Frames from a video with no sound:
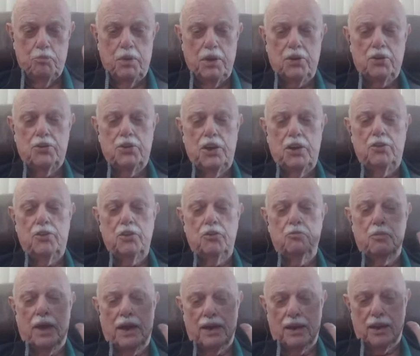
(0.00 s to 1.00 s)
big sheets
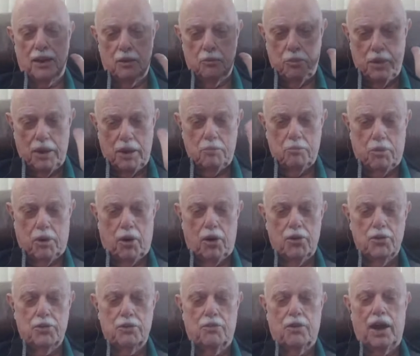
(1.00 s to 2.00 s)
of metal and big
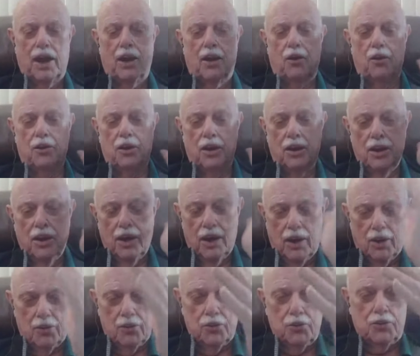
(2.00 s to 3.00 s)
bars of iron and
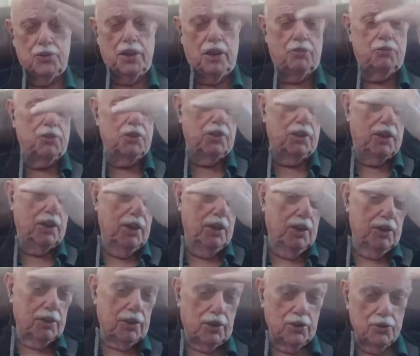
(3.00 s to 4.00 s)
other stuff to the
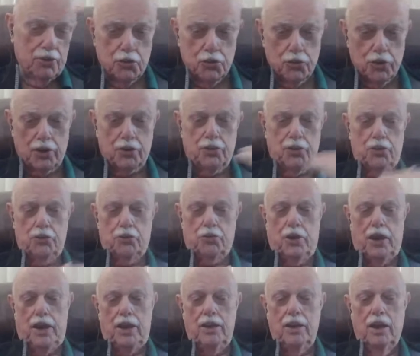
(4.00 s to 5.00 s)
construction
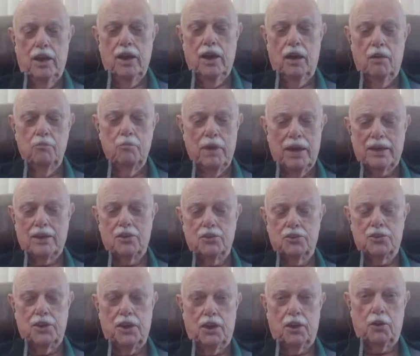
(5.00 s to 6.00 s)
trade, a
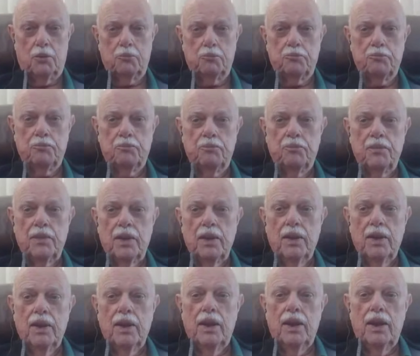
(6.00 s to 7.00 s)
metals dealer.
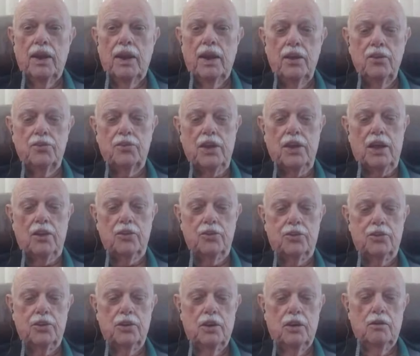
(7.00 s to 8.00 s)
He
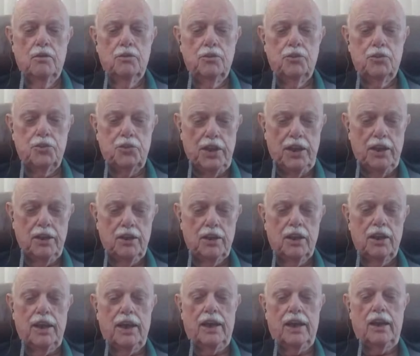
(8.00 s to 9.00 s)
sells
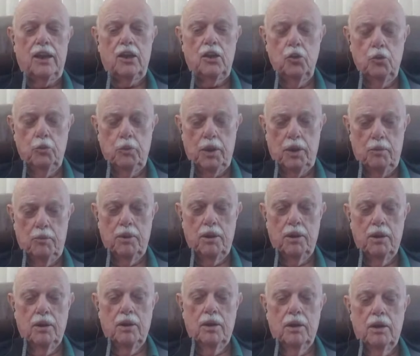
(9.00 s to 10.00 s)
steel and aluminum
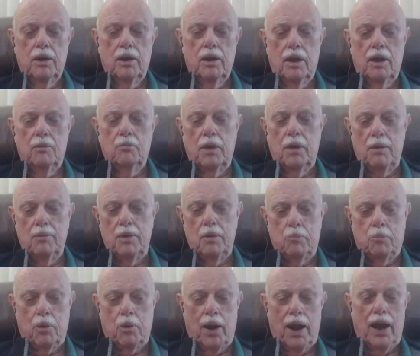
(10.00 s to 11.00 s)
and maybe
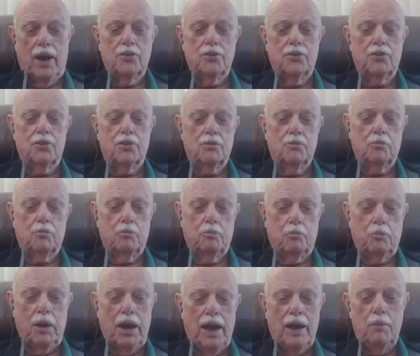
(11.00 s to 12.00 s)
brass
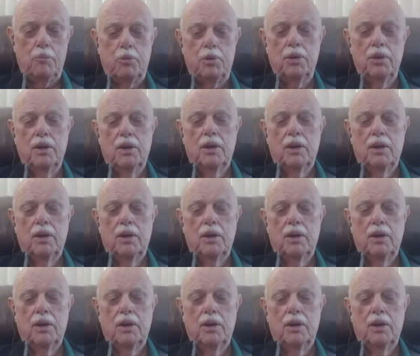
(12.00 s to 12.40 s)
pipe